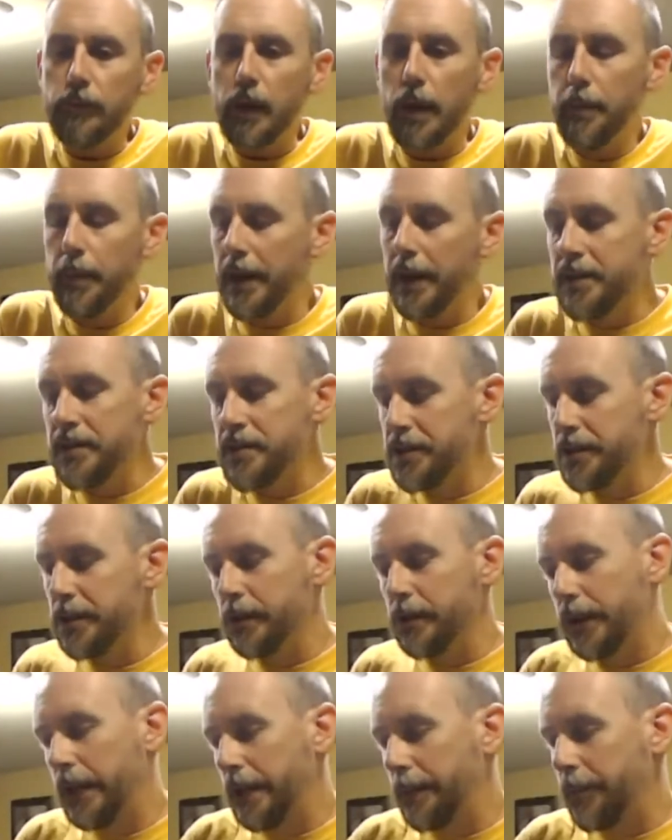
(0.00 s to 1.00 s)
But I
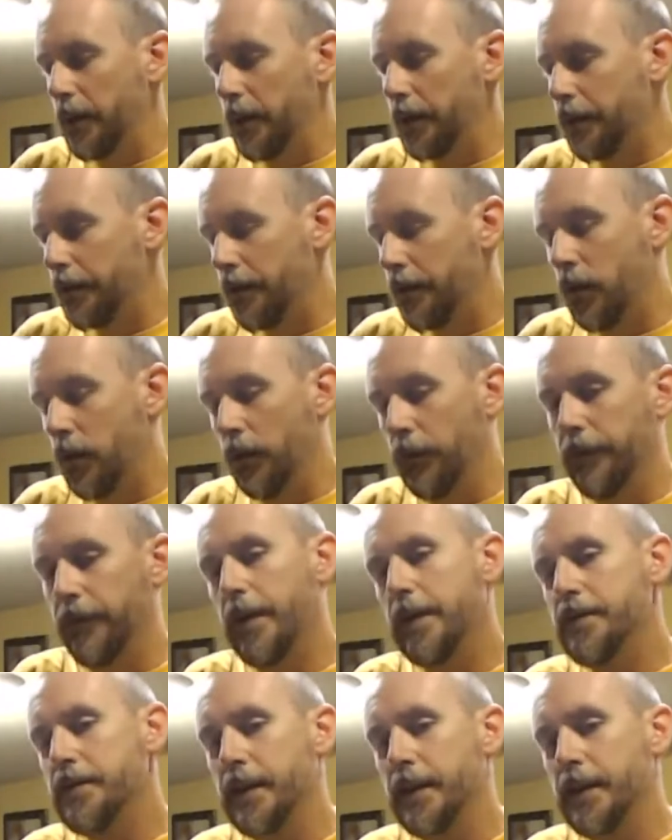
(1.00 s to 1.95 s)
still keep on the Old Fitz.